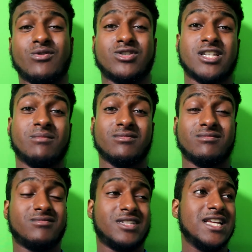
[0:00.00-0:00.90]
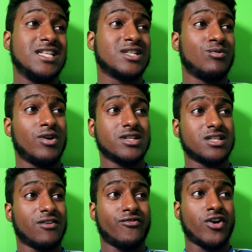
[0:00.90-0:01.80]
There were some decent
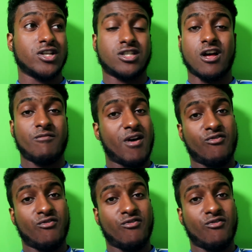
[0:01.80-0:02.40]
ones in the first half,